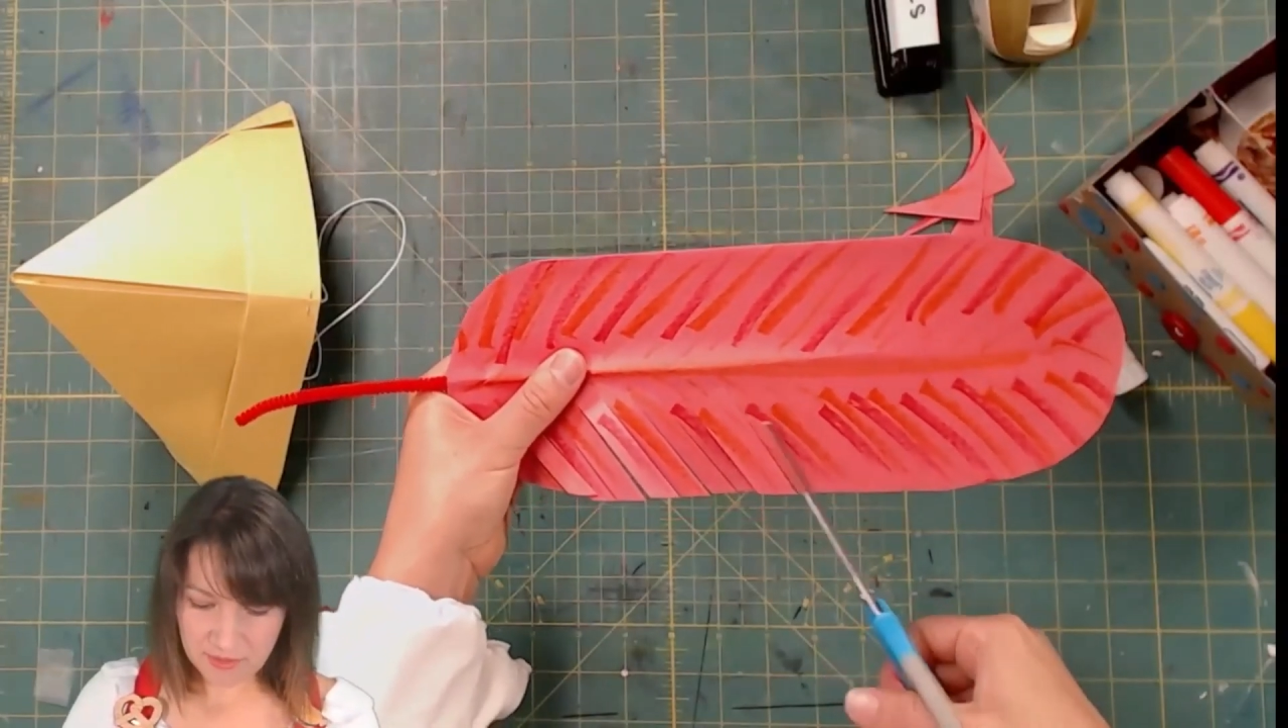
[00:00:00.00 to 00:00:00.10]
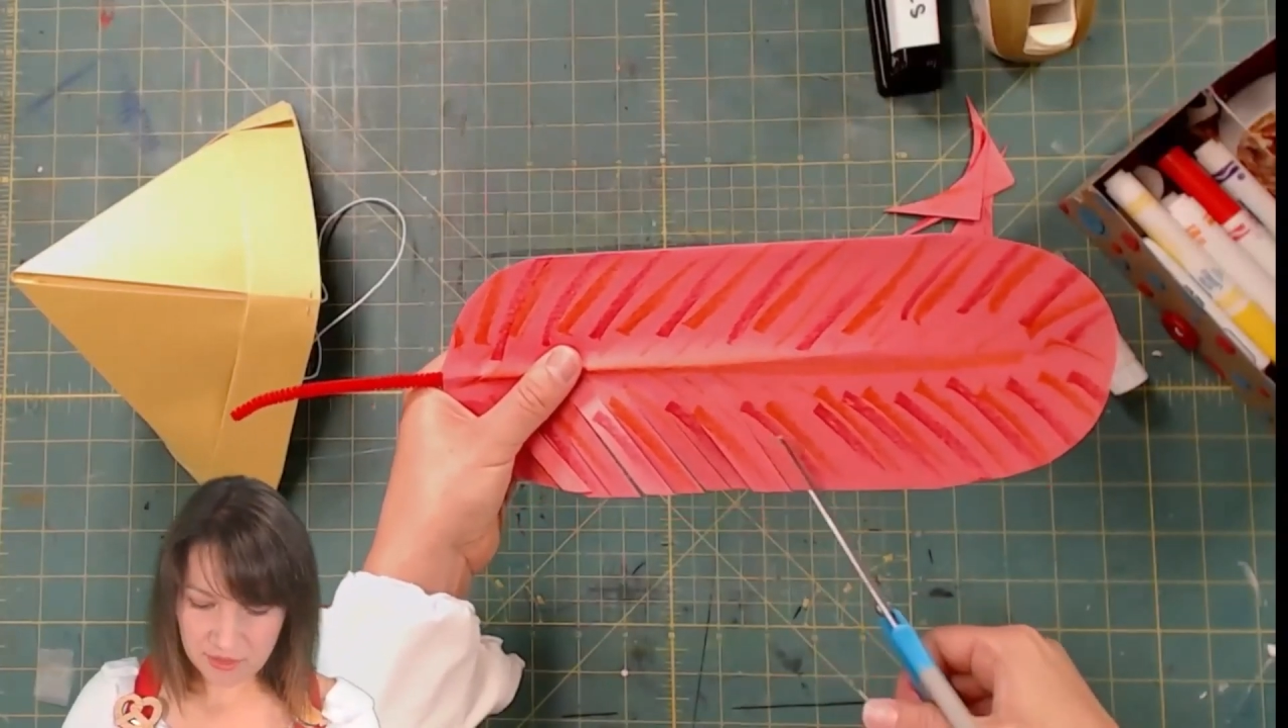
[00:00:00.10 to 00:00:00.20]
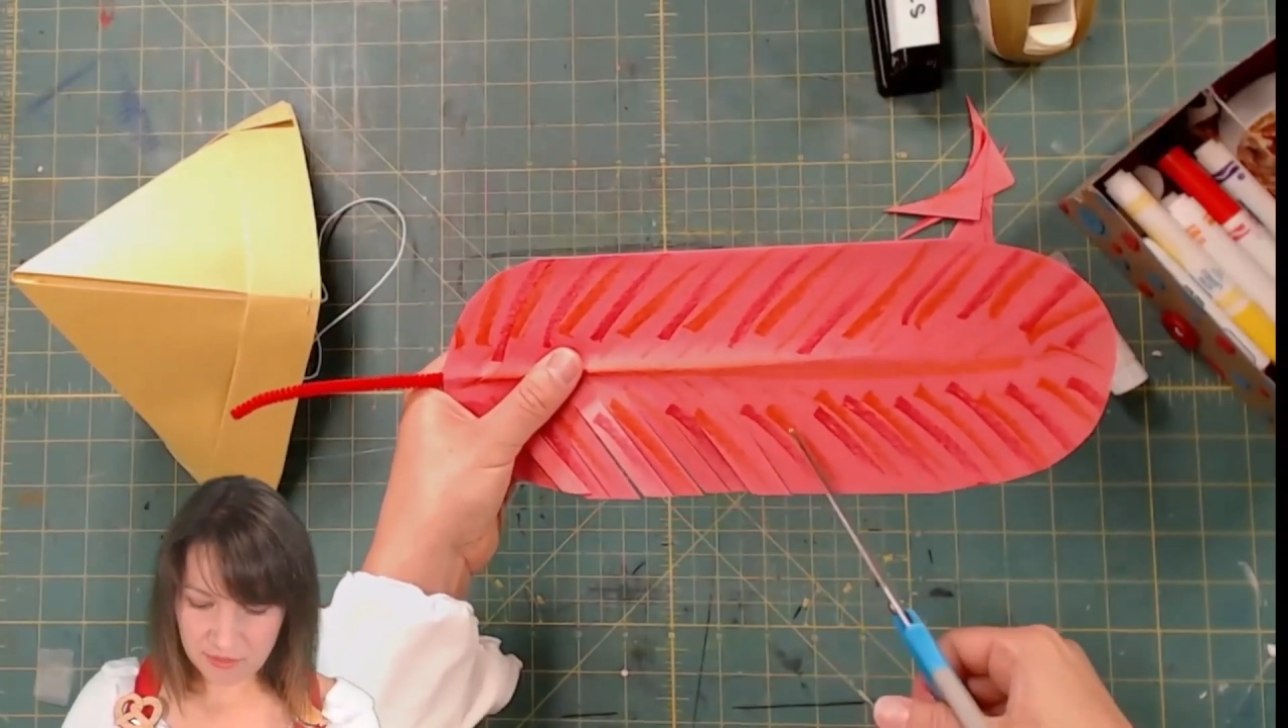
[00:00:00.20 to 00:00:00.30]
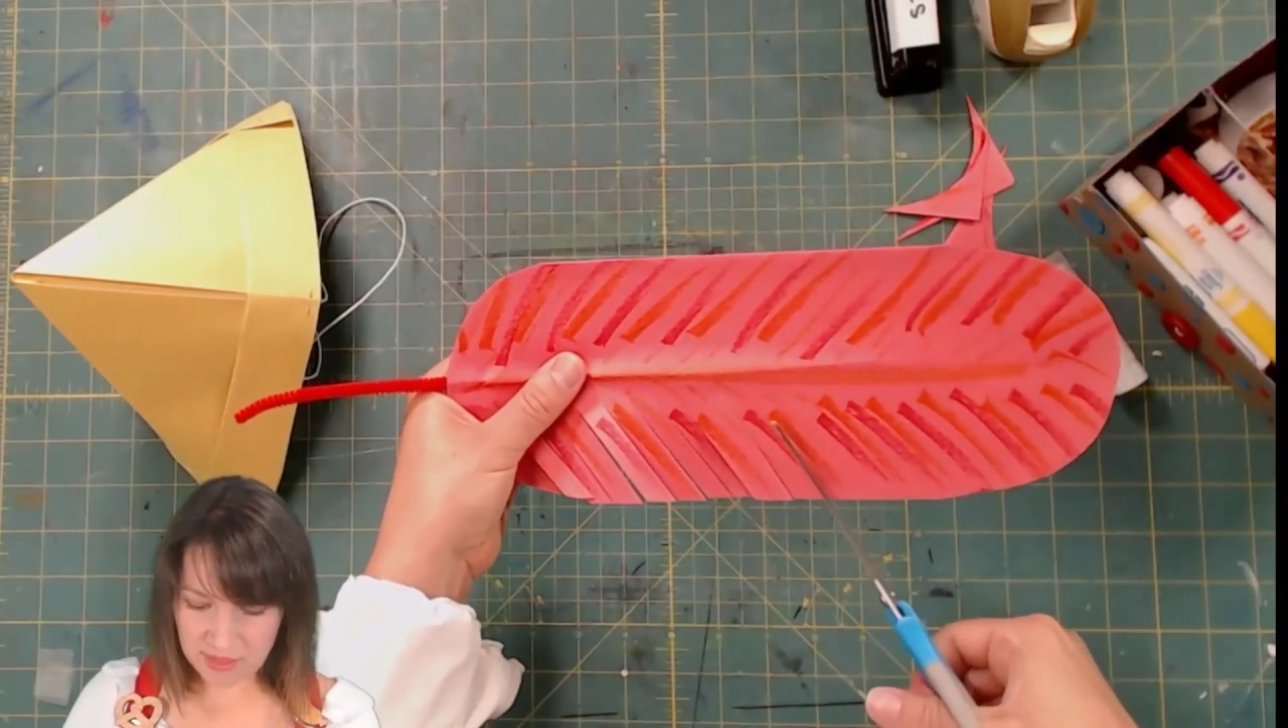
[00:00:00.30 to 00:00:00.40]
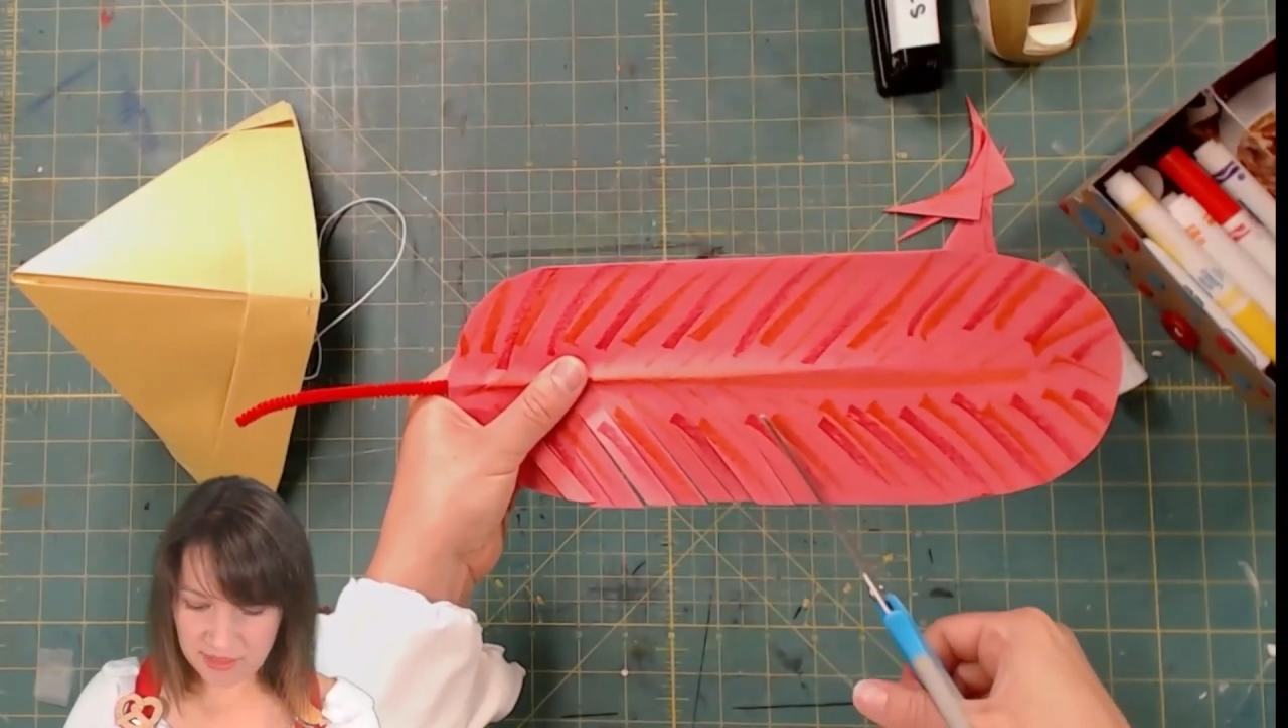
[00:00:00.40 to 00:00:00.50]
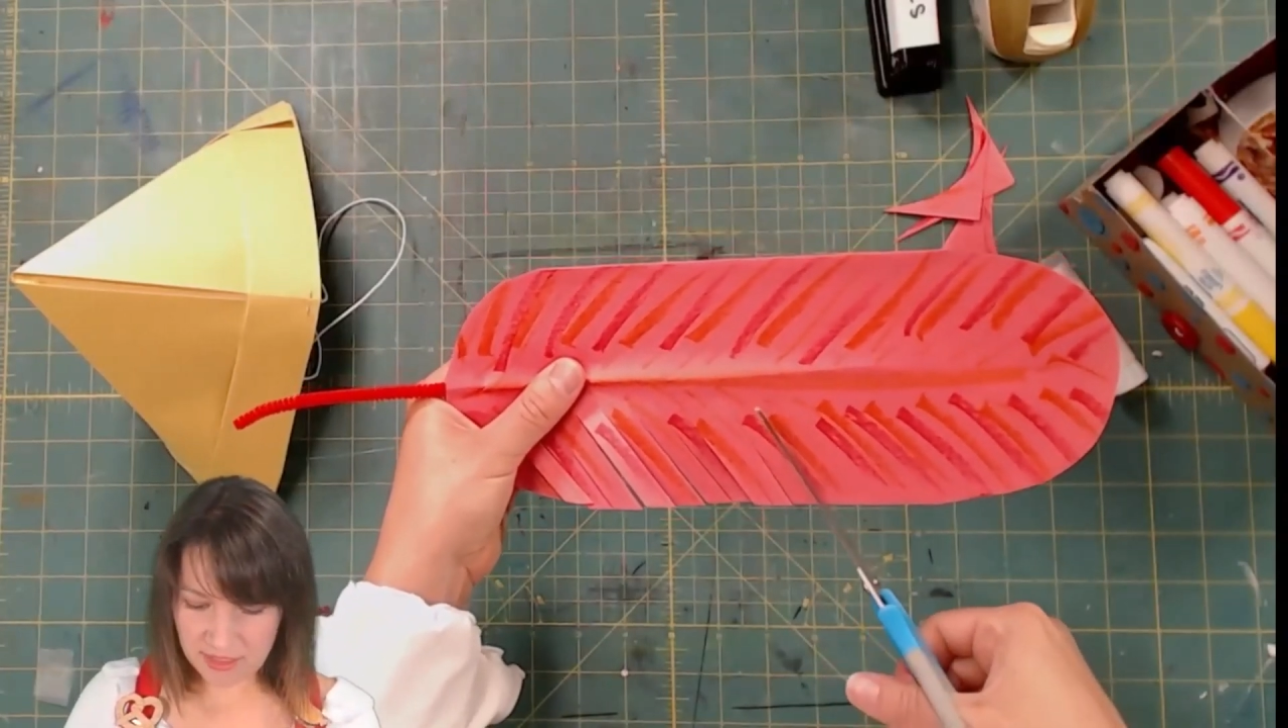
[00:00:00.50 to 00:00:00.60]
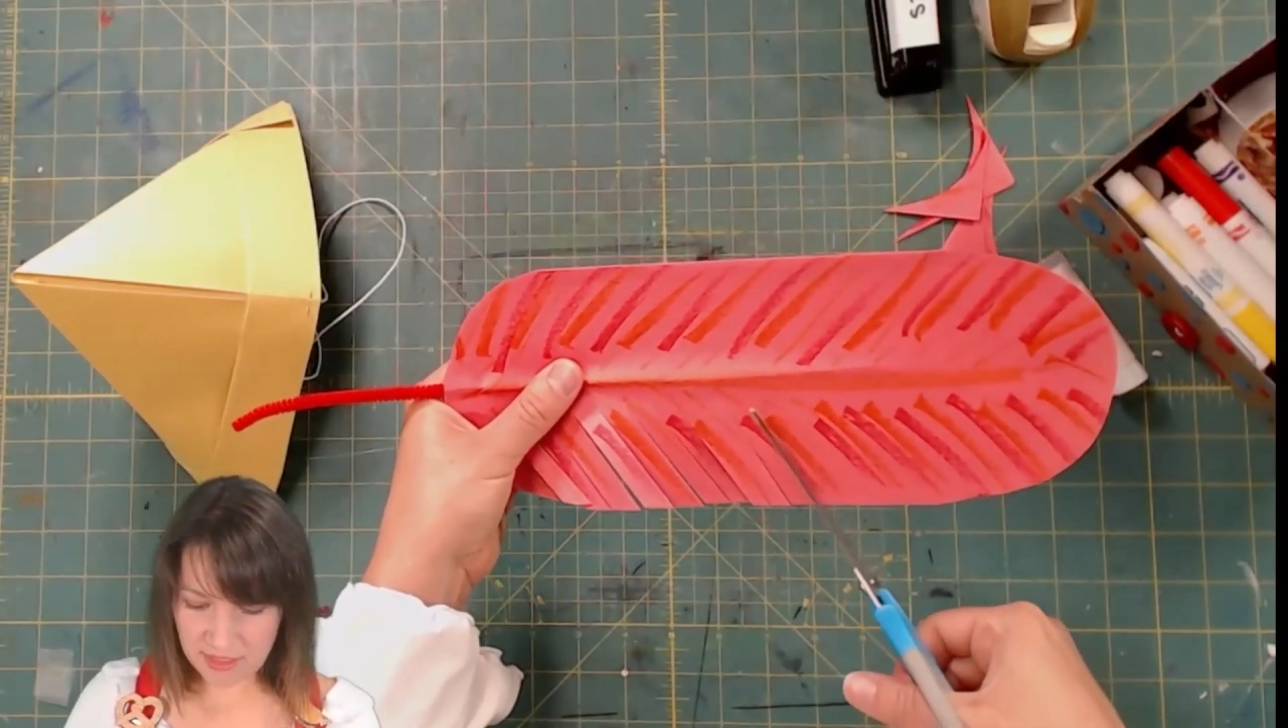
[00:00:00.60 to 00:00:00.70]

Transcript: there's really